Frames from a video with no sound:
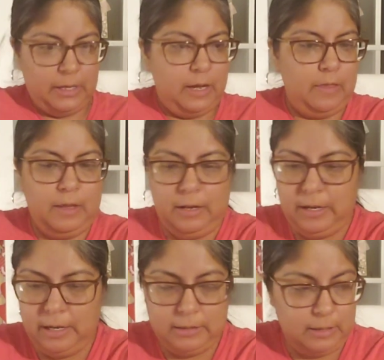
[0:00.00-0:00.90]
And then,
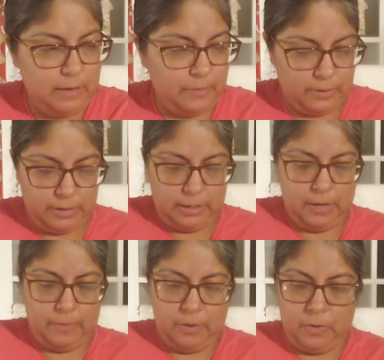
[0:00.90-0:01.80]
like I said, I'm going to
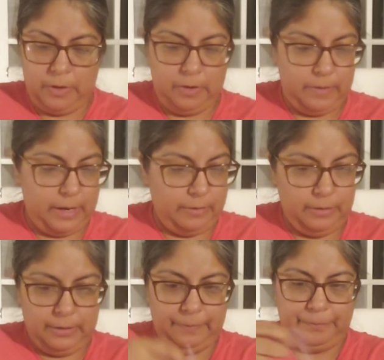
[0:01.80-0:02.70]
keep on going
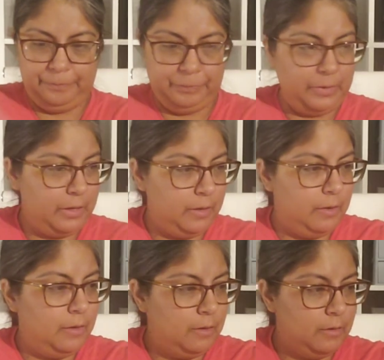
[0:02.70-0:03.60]
around.
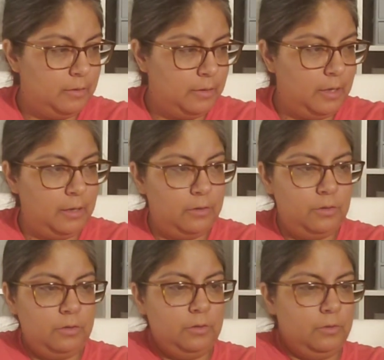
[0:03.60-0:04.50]
Take
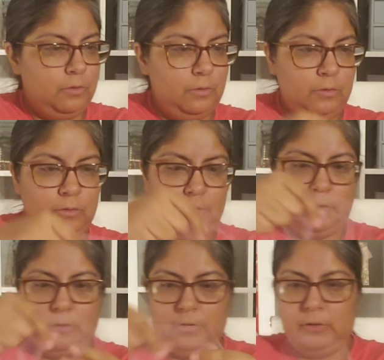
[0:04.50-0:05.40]
two.
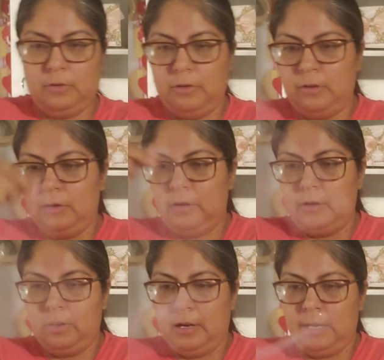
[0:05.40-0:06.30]

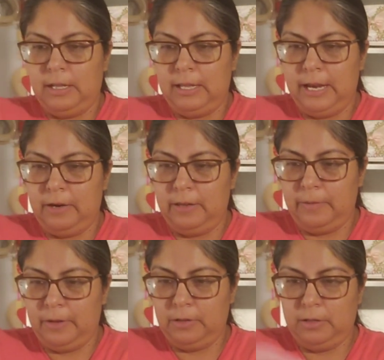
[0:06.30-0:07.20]
Kind of layer
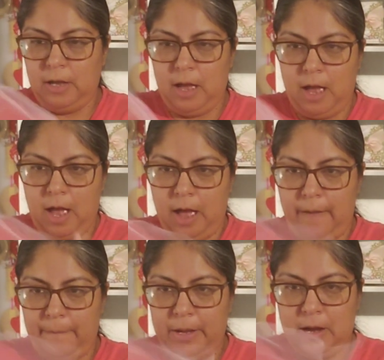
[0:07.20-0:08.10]
them on
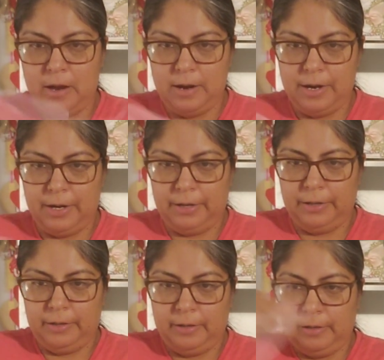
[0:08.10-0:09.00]
top.
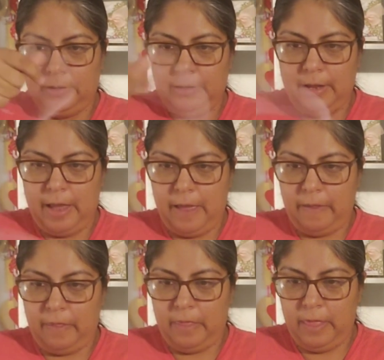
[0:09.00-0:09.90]

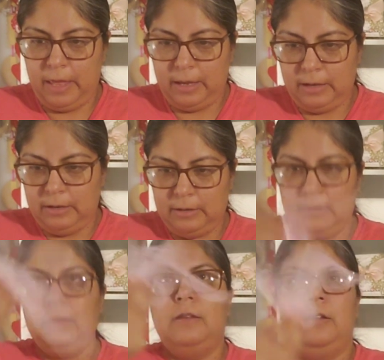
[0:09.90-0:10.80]
And then
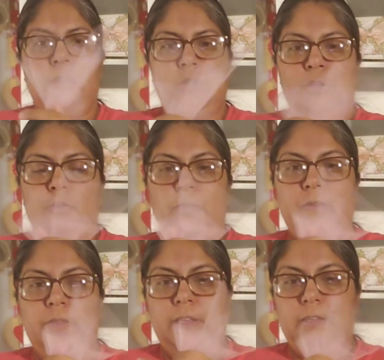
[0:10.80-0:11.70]
do one
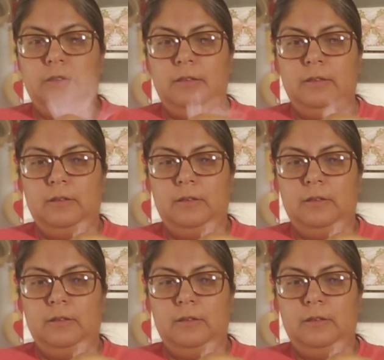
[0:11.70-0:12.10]
of these.